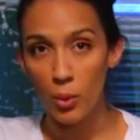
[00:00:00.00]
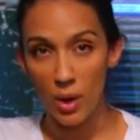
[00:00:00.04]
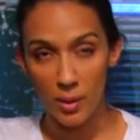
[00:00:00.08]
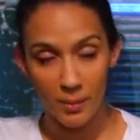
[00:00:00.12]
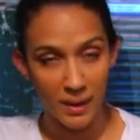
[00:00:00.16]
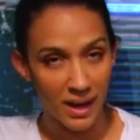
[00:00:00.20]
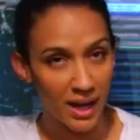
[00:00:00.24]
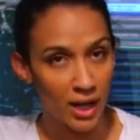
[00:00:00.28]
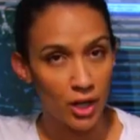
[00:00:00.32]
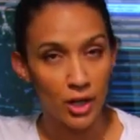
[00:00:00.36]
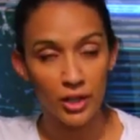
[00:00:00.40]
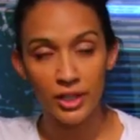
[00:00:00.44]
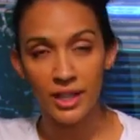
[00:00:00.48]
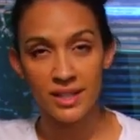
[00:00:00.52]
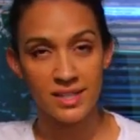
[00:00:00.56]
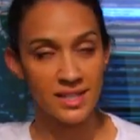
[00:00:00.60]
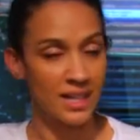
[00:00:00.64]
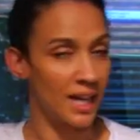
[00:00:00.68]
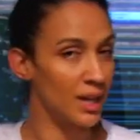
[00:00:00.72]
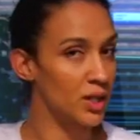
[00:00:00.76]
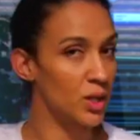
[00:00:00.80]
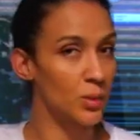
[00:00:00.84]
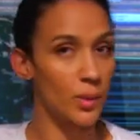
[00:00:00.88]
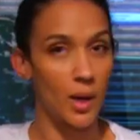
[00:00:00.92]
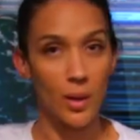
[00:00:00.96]
wear my Hello
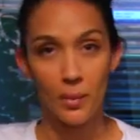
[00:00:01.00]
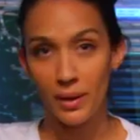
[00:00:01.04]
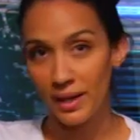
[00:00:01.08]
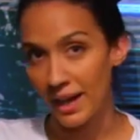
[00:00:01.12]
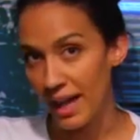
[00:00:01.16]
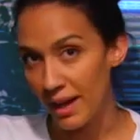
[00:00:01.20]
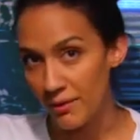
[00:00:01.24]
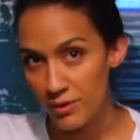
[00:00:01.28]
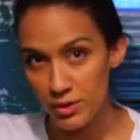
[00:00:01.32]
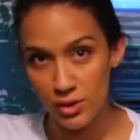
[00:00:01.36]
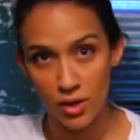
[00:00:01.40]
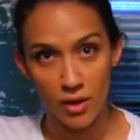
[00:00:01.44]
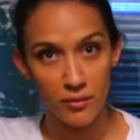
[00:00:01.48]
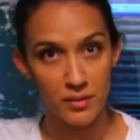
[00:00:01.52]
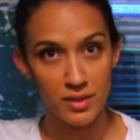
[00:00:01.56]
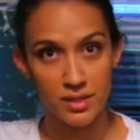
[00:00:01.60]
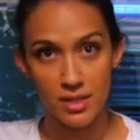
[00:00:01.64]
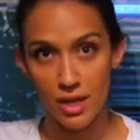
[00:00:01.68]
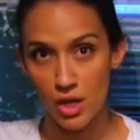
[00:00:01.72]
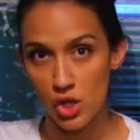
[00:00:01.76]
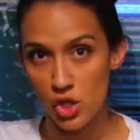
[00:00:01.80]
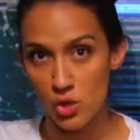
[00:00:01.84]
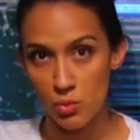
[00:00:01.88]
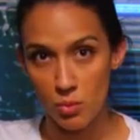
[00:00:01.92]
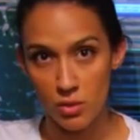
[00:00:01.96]
Kitty underwear while I have this
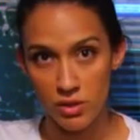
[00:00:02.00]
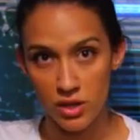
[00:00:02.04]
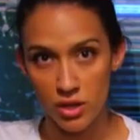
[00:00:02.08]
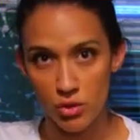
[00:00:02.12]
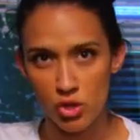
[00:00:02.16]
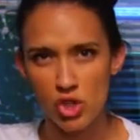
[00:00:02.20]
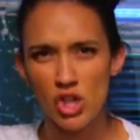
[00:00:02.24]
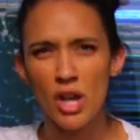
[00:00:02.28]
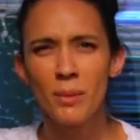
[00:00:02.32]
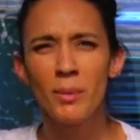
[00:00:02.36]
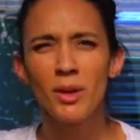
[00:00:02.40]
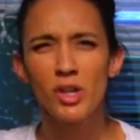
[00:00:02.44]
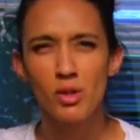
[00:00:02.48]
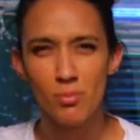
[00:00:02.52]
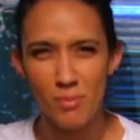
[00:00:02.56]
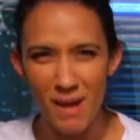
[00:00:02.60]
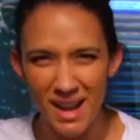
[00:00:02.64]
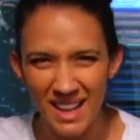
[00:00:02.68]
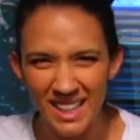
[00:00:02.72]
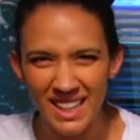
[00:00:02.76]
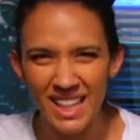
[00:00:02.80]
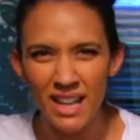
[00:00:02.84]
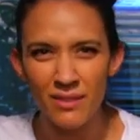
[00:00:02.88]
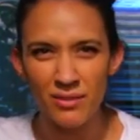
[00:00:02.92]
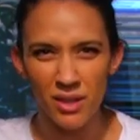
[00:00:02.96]
conversation with you. Do you know how much
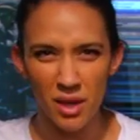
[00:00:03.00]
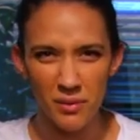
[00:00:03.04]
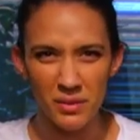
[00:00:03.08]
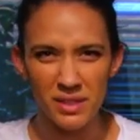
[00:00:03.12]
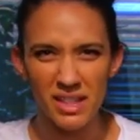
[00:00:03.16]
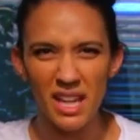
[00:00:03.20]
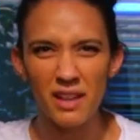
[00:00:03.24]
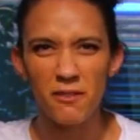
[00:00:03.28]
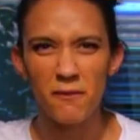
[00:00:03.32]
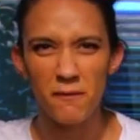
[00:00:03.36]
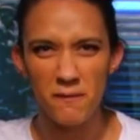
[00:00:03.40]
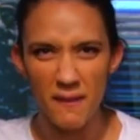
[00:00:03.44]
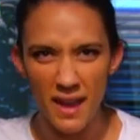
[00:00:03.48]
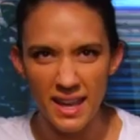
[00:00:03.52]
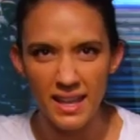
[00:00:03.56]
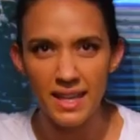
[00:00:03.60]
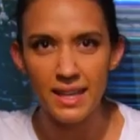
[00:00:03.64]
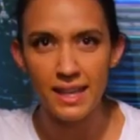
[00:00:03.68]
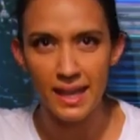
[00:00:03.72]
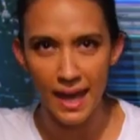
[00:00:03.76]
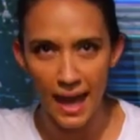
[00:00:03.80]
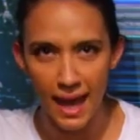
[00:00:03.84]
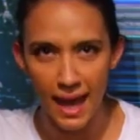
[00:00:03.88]
money I've given that fake